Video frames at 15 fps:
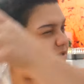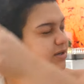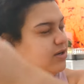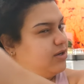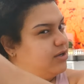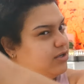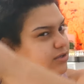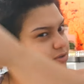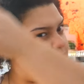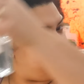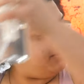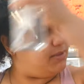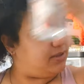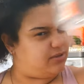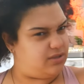Girl, you do the
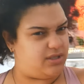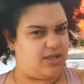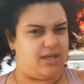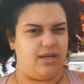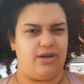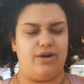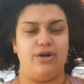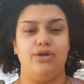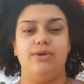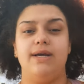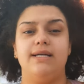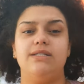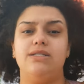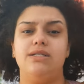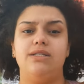most. And girl, you
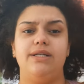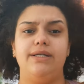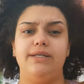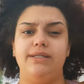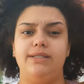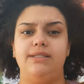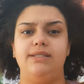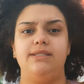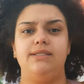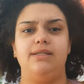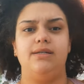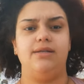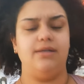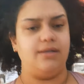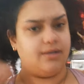get shit done.
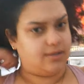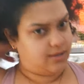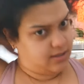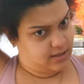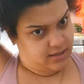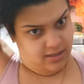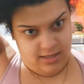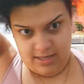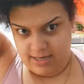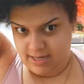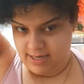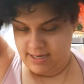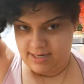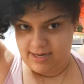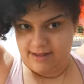
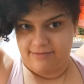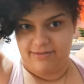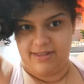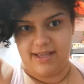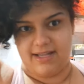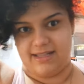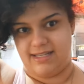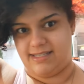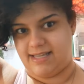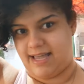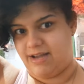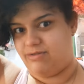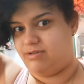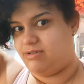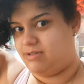I feel like this
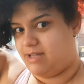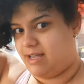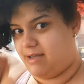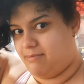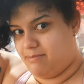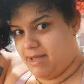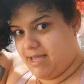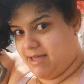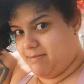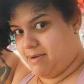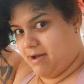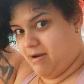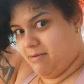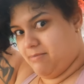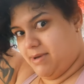angle is, like, making my
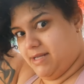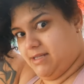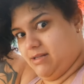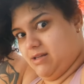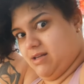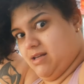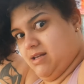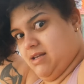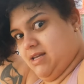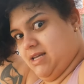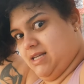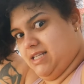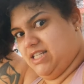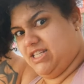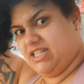armpits look...
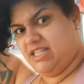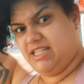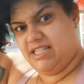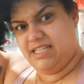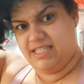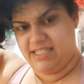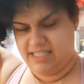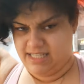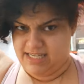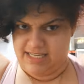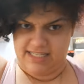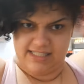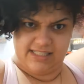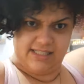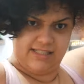
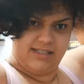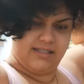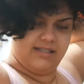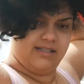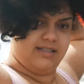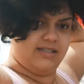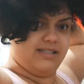Jesus.